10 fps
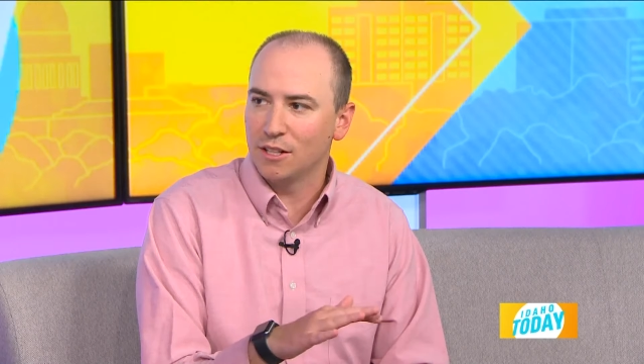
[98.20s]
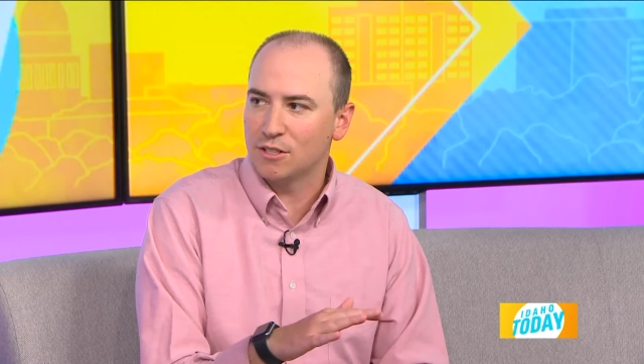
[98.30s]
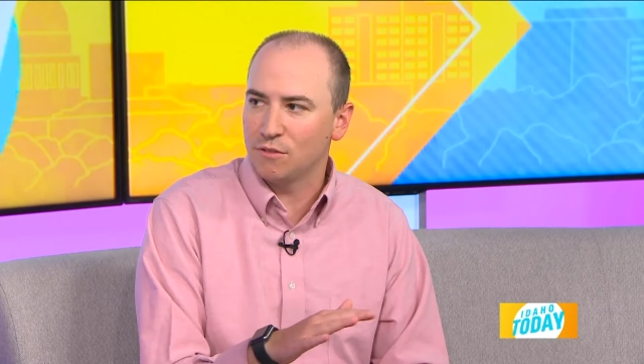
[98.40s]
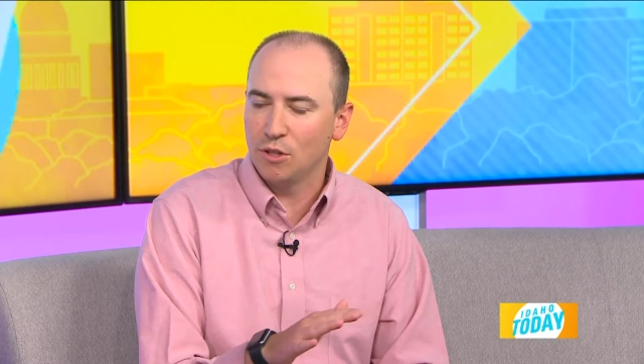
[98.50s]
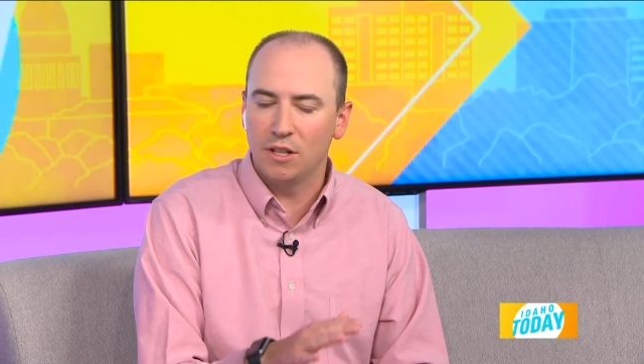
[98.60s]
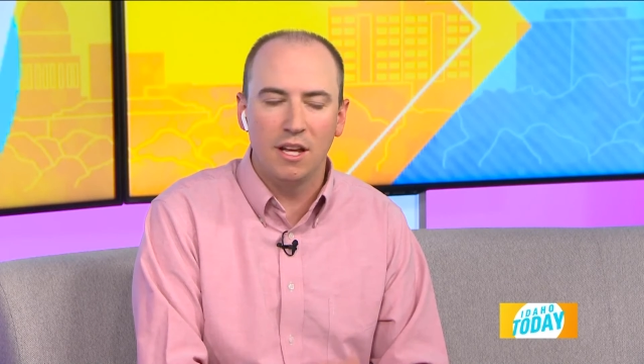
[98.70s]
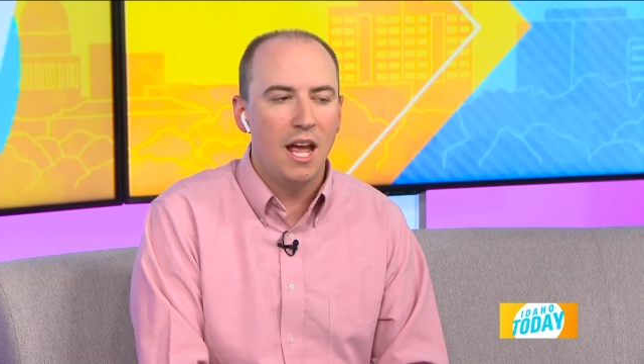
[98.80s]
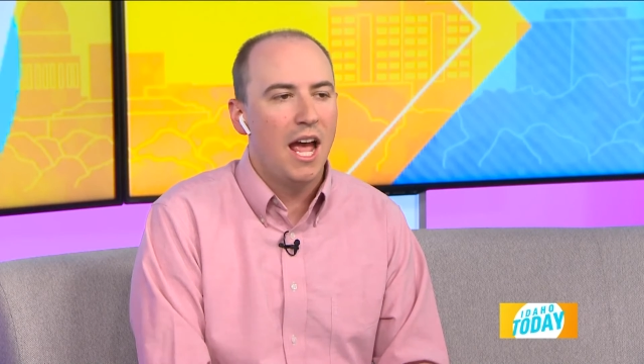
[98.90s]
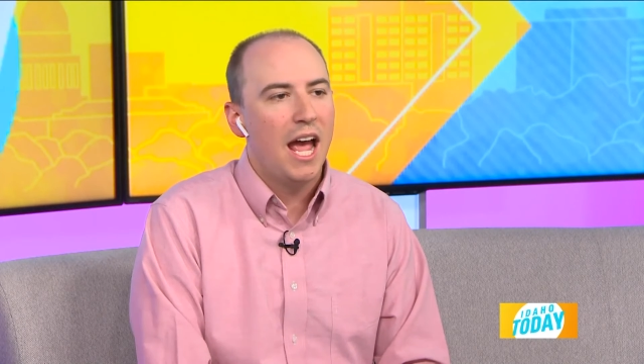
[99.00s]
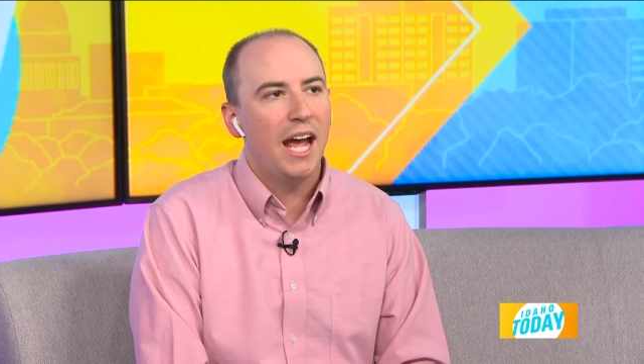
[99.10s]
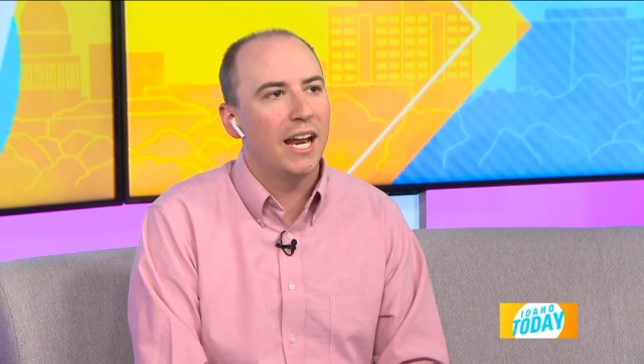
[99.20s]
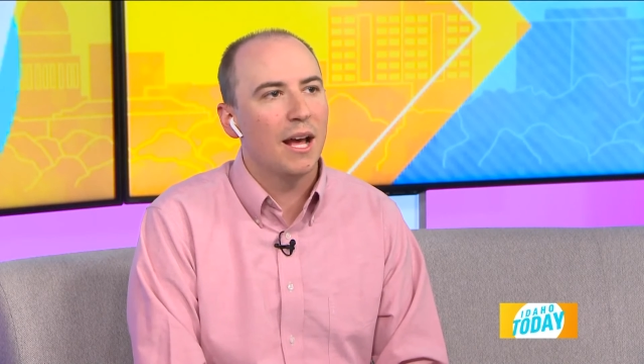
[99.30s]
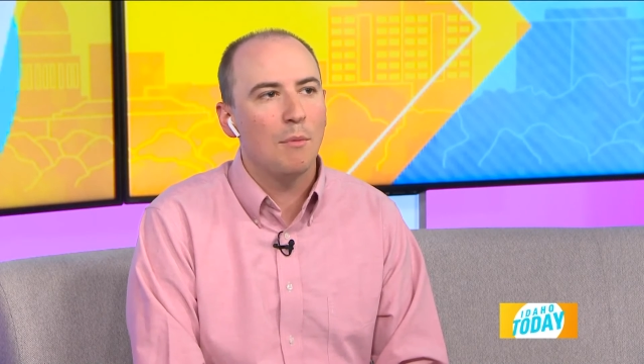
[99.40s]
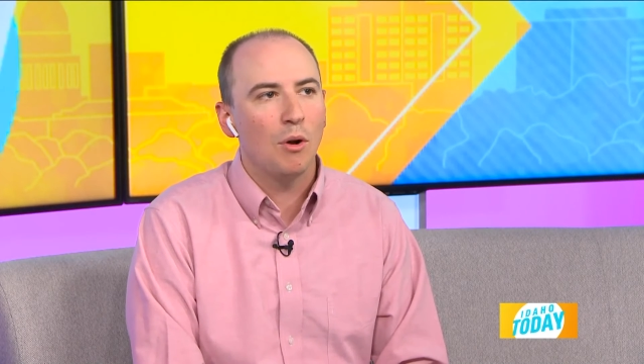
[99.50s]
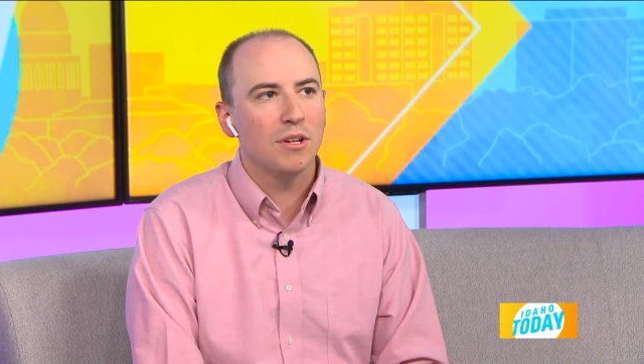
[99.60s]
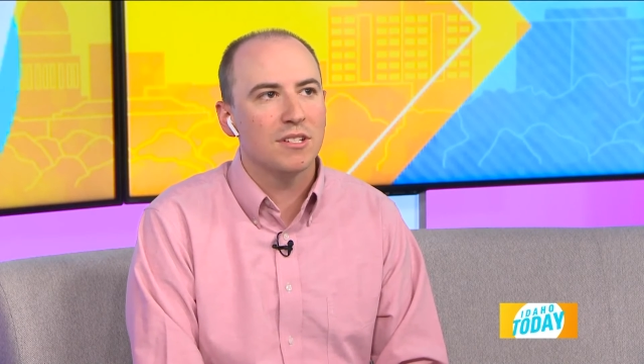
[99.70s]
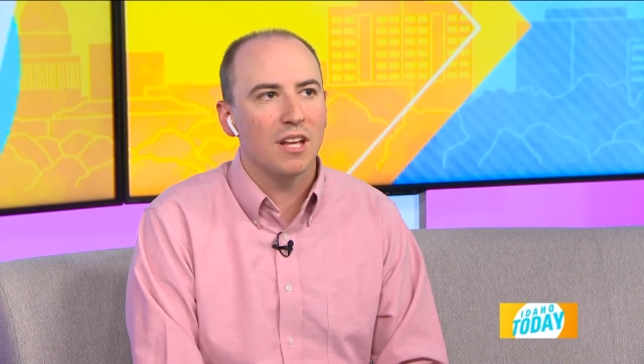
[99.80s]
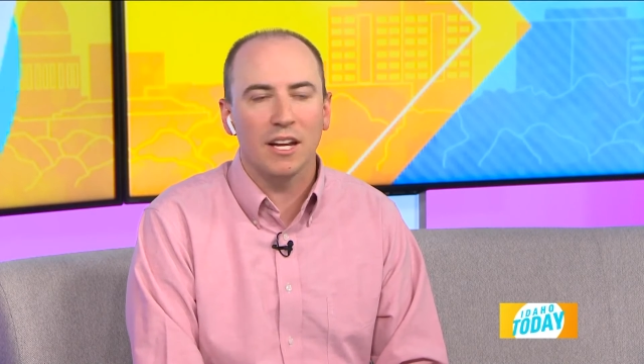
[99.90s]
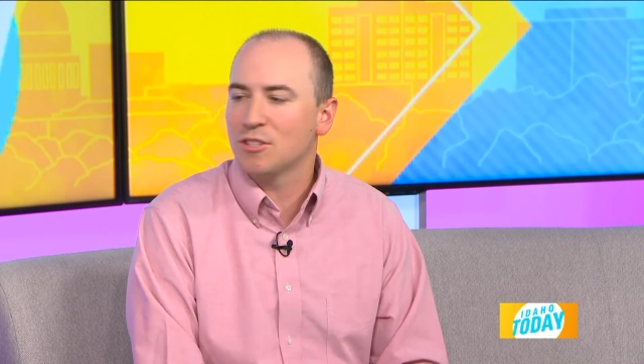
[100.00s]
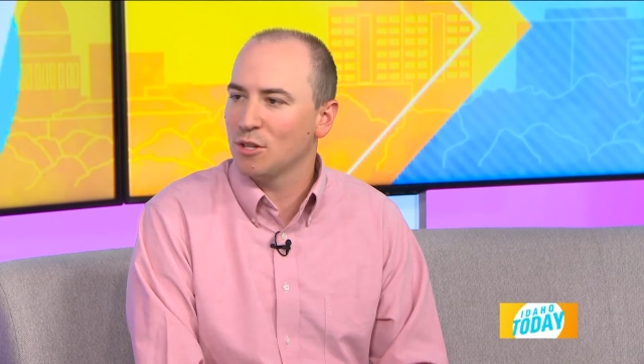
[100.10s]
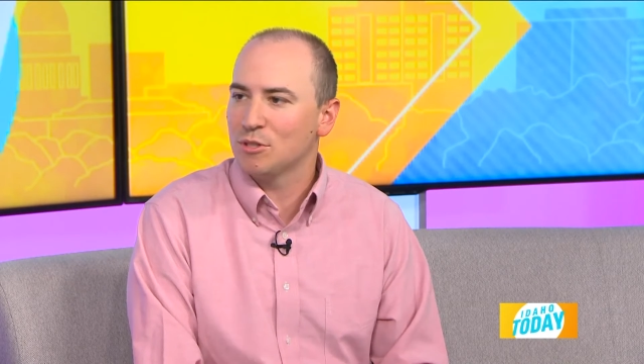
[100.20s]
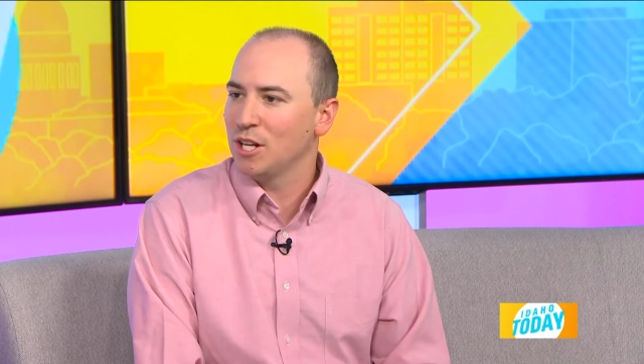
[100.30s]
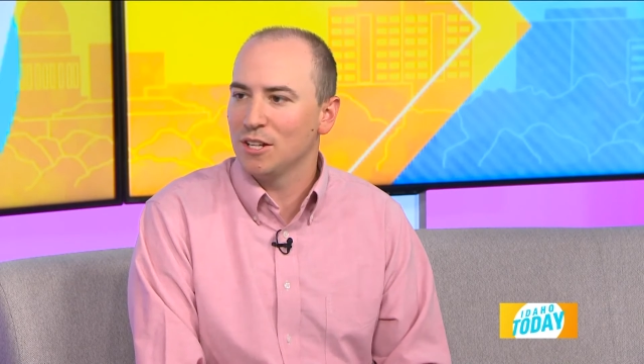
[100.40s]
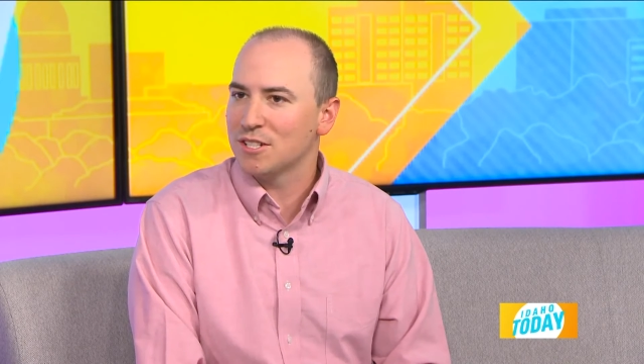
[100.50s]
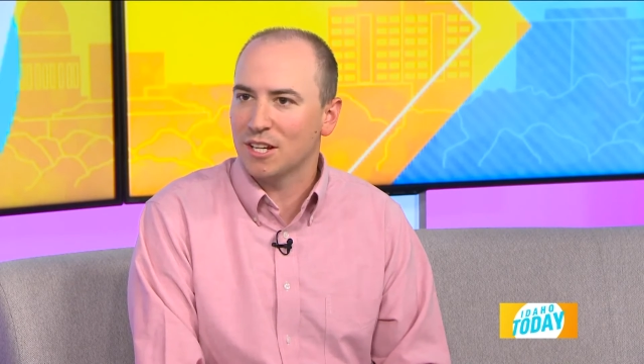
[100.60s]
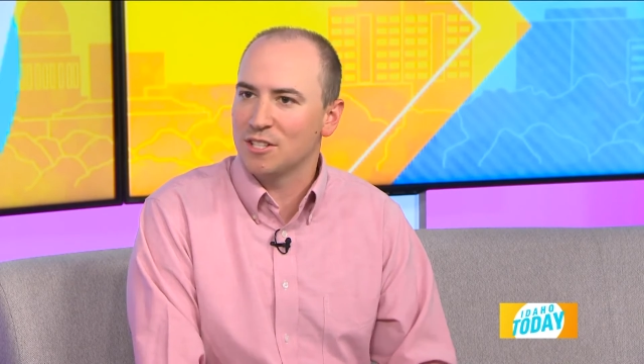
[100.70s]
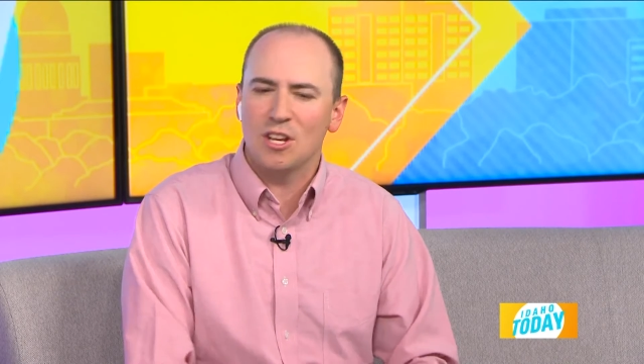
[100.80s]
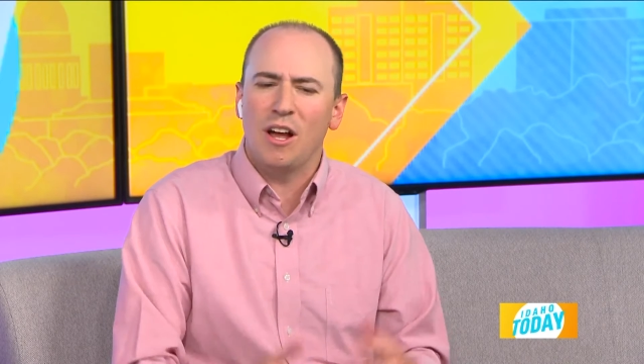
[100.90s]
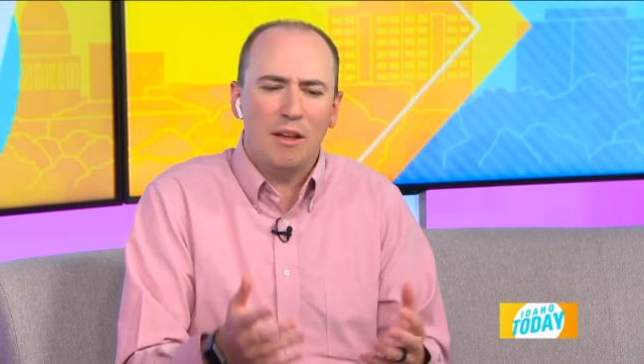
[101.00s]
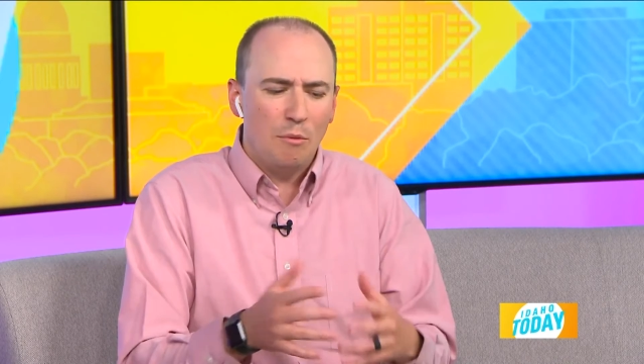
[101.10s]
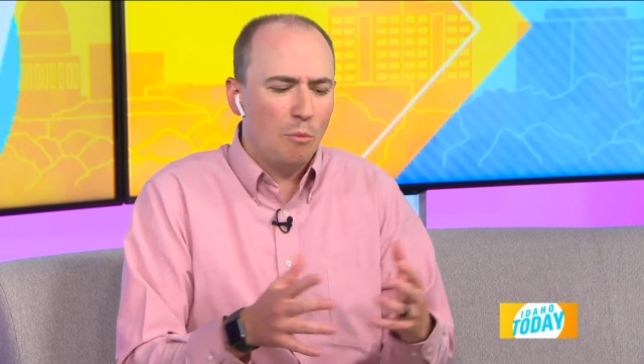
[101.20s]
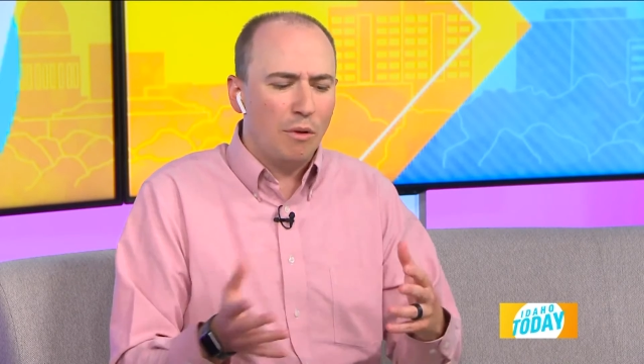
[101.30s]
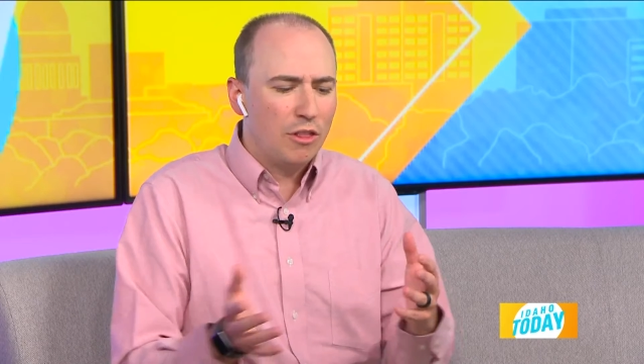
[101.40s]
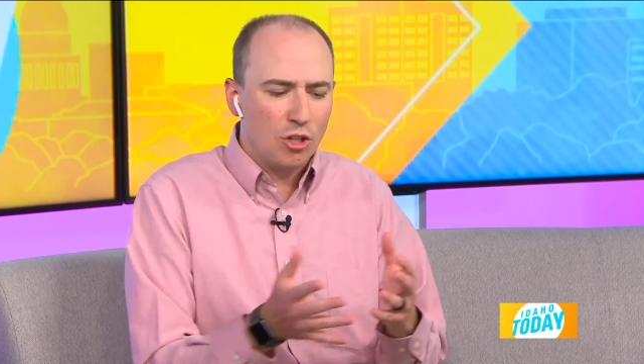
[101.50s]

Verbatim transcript: English fluent and I'm always like so jealous because right?